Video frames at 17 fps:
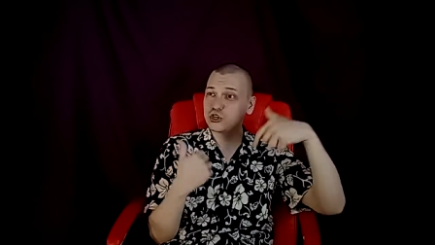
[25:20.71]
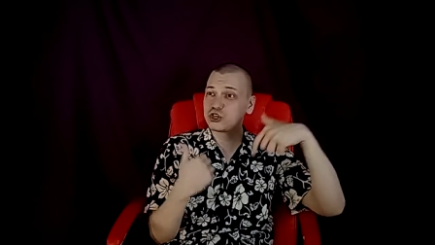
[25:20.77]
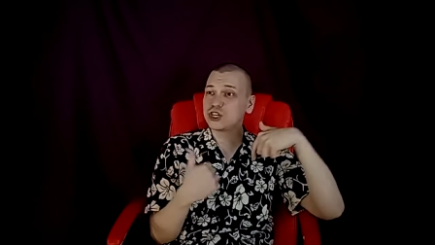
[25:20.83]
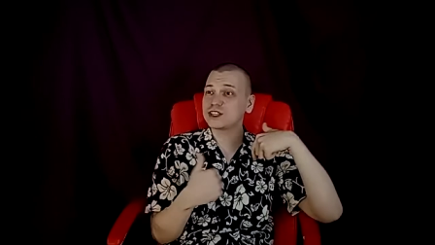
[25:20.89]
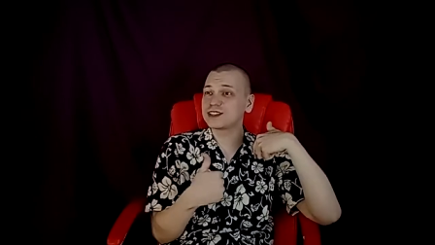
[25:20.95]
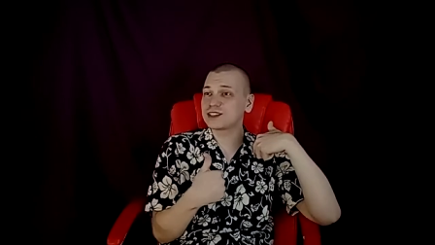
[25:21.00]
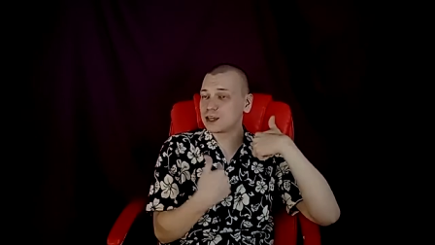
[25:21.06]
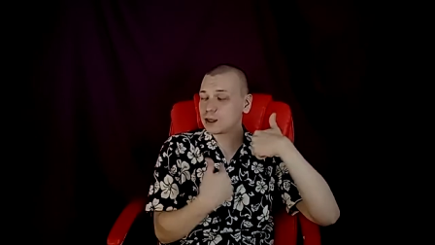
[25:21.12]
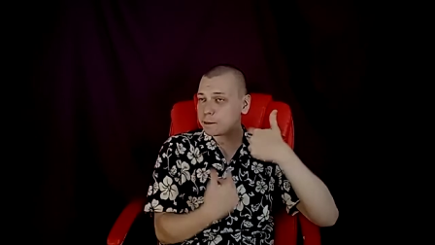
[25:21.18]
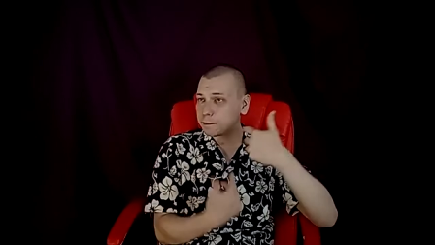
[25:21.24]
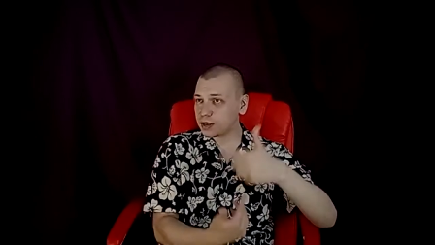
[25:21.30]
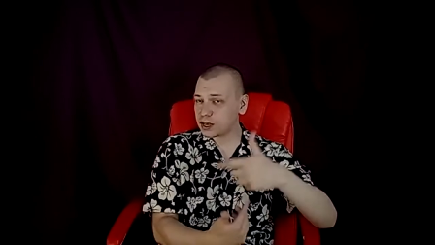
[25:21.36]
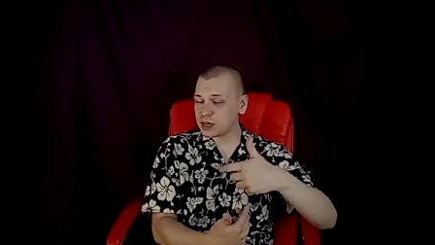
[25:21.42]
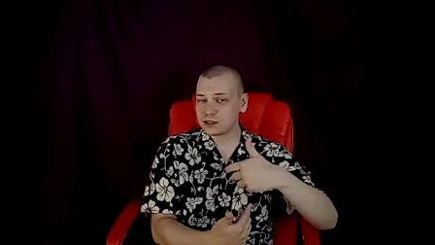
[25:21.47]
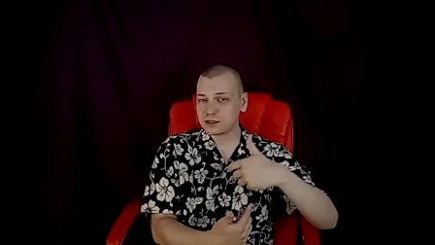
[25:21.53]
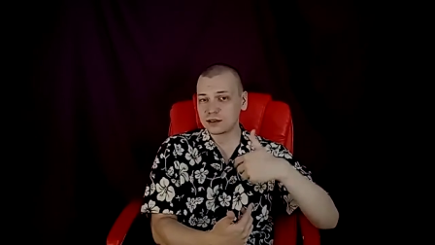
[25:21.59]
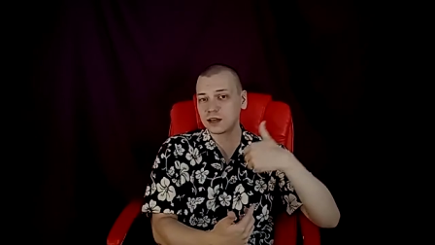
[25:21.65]
which is the
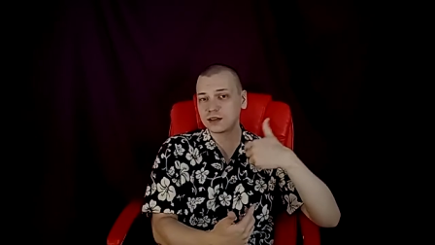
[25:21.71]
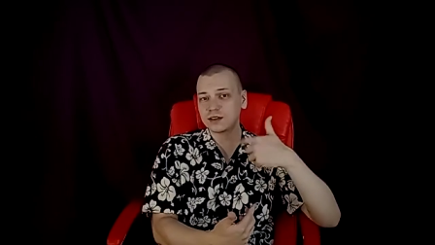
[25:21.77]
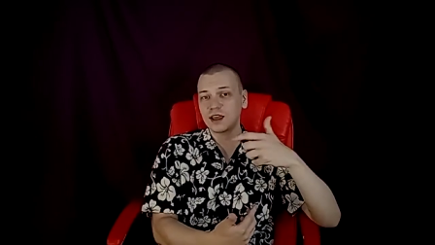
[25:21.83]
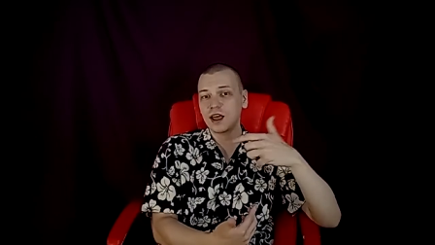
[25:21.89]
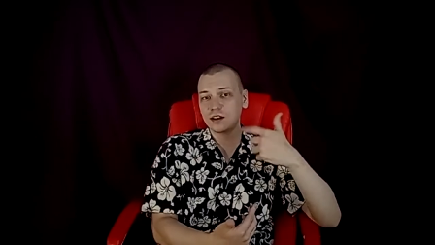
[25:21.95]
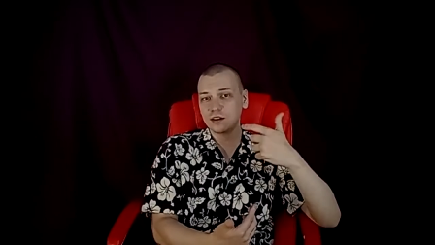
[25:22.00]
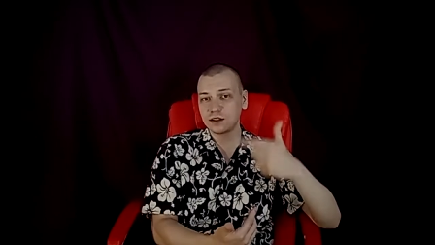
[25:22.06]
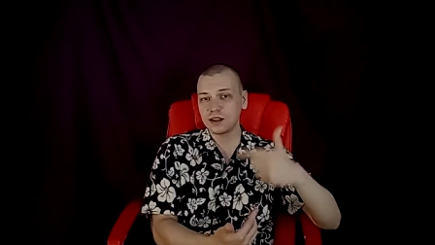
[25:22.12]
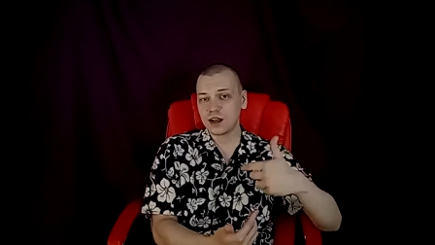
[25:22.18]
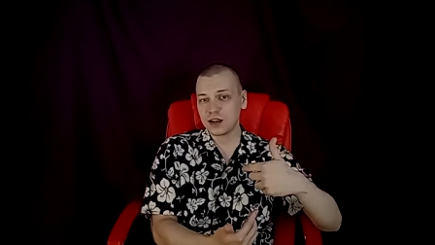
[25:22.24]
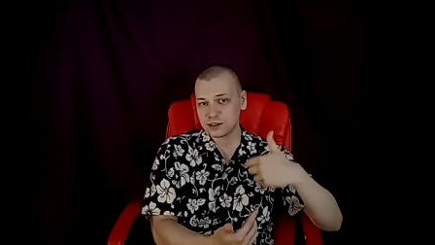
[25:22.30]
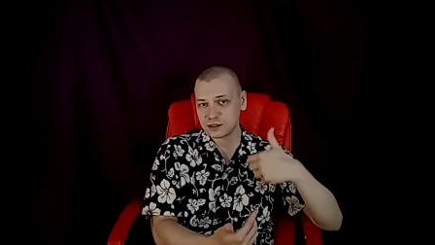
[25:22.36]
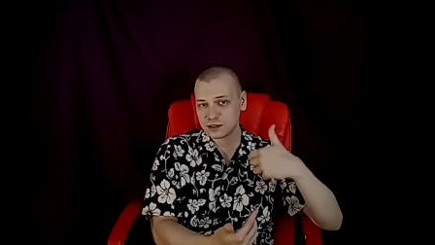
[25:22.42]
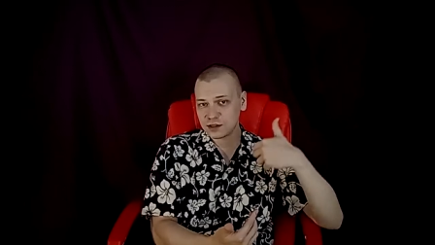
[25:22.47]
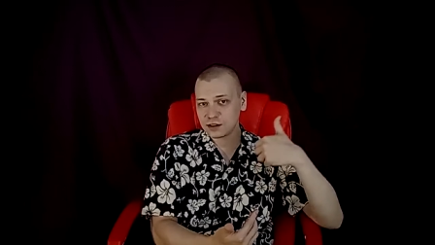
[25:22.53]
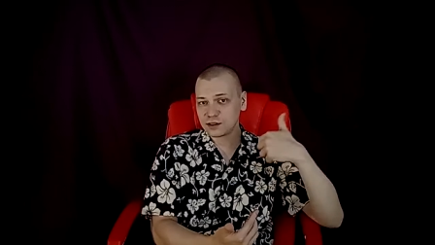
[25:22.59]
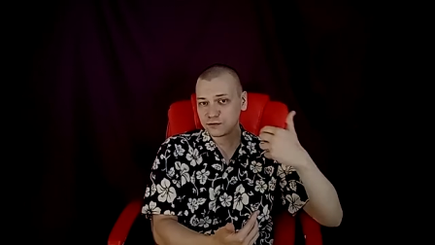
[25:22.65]
best at
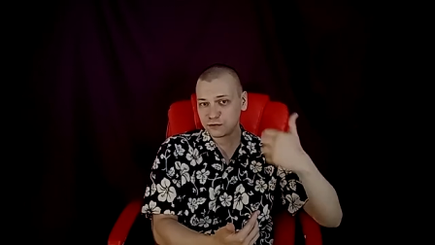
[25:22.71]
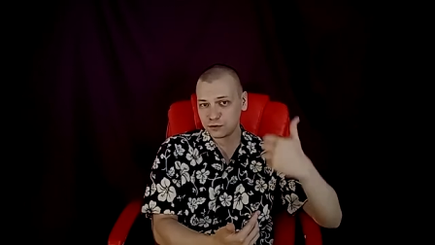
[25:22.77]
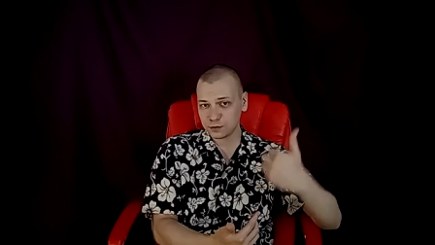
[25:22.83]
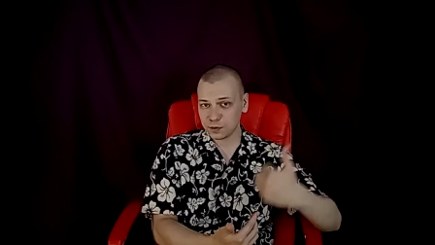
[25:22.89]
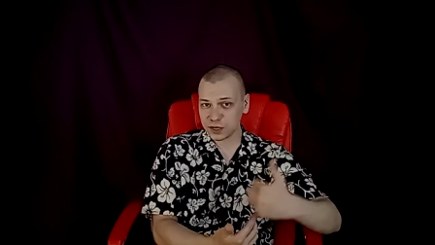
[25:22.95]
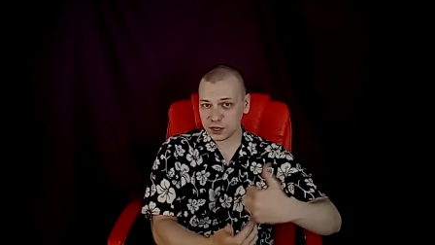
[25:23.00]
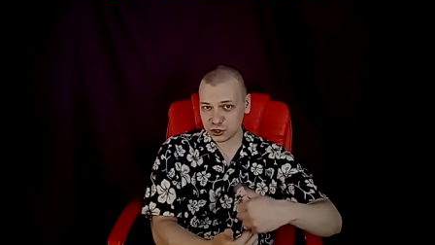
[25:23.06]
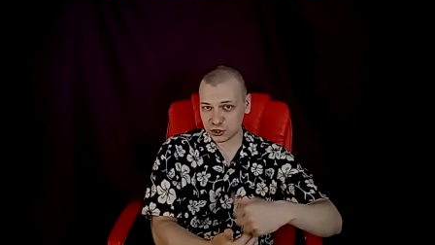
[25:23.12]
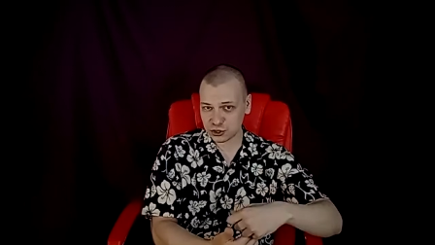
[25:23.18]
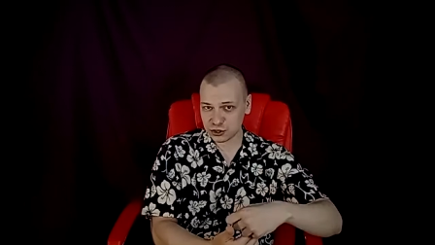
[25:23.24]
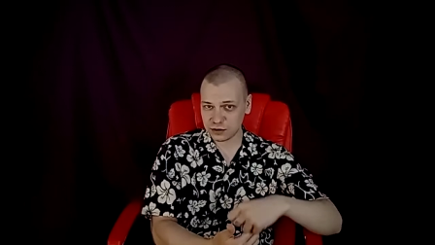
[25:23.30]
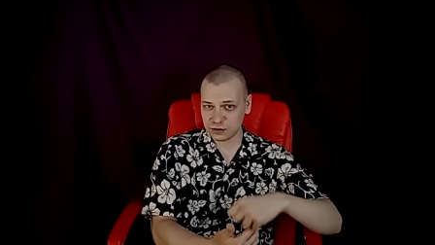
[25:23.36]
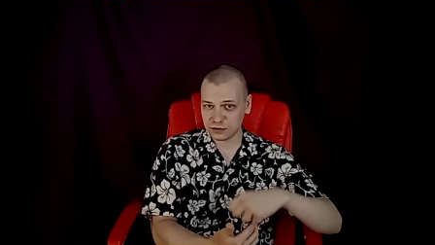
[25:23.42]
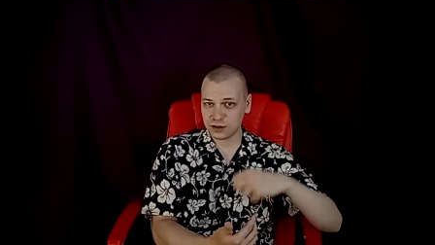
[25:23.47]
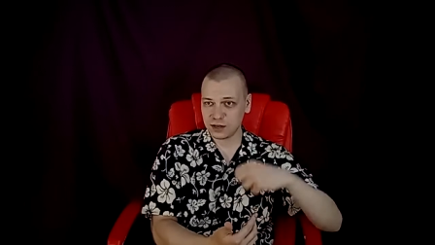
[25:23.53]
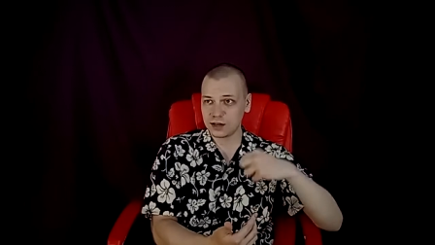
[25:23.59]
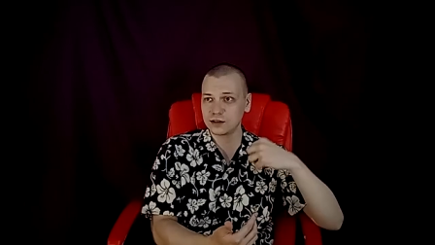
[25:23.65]
analyzing
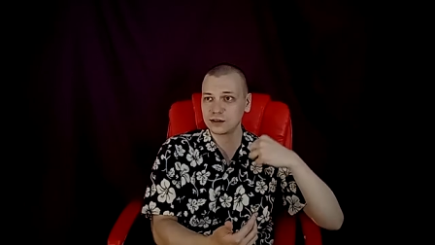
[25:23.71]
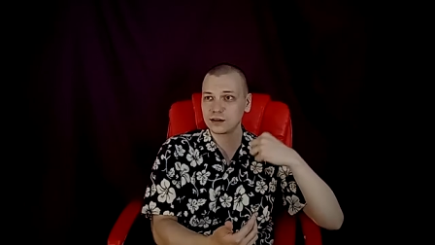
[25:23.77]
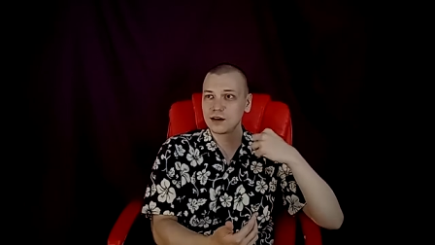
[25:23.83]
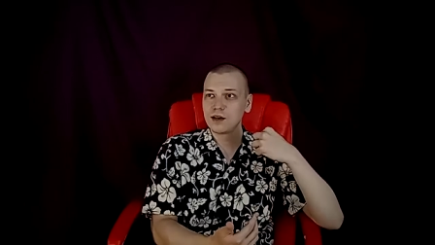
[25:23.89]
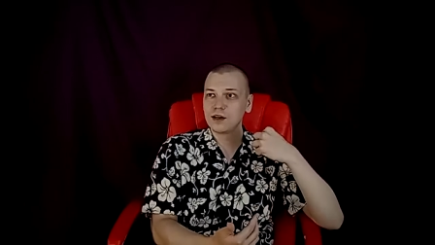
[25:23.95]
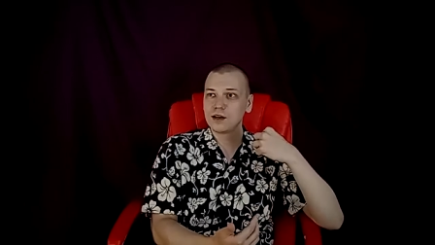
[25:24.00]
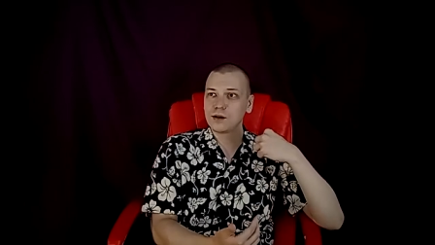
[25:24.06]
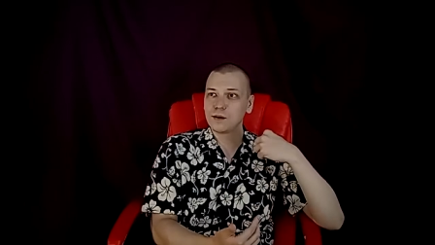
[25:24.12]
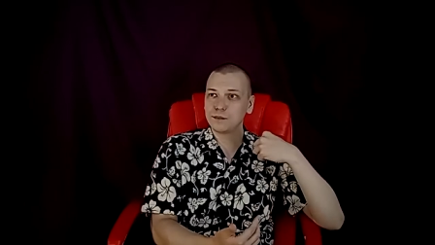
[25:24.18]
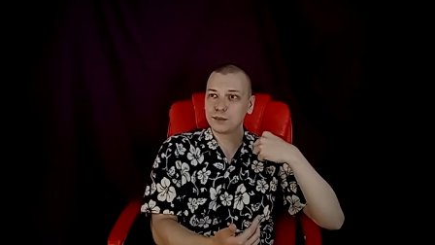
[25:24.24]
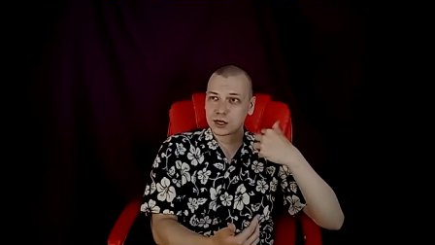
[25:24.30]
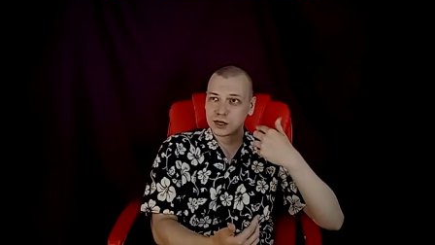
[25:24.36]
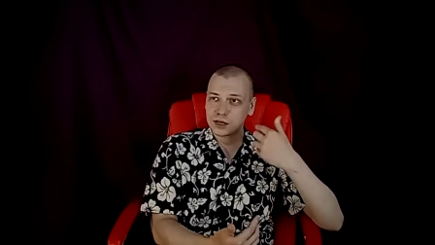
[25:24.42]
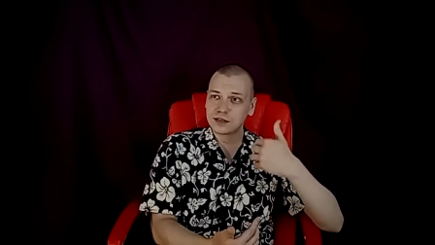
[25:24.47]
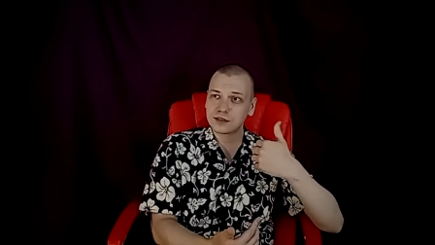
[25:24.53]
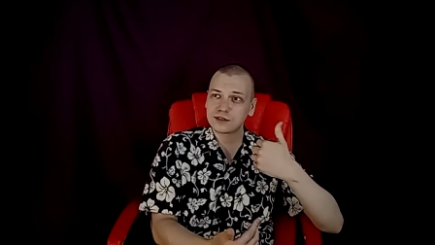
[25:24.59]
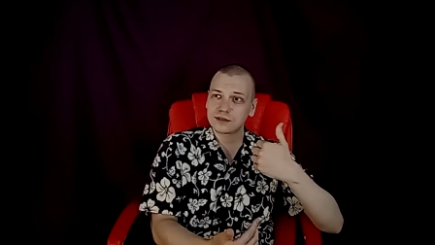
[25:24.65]
information, right?
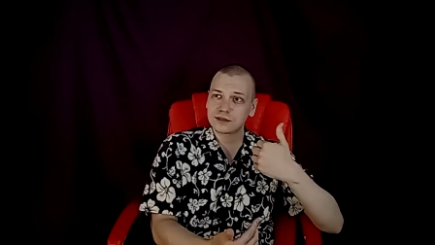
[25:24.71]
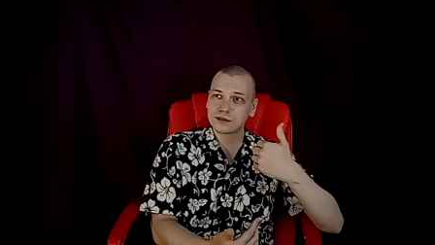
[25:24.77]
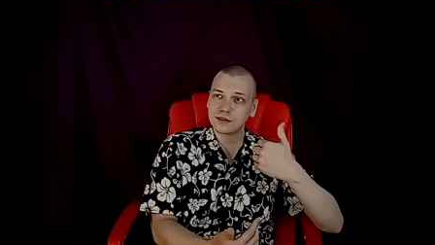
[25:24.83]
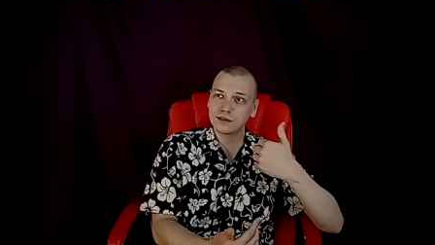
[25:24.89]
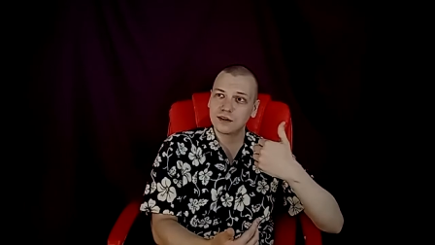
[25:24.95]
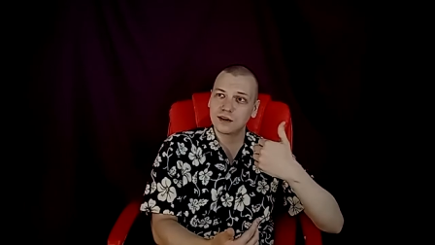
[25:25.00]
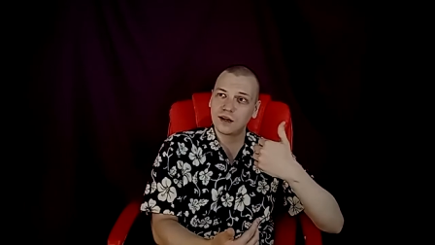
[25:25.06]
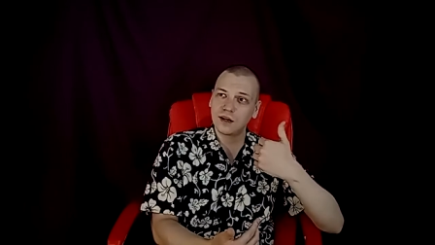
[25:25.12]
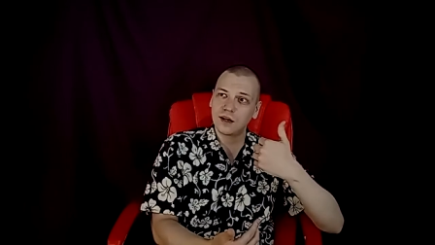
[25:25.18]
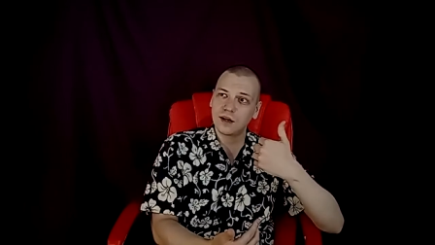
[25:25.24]
Because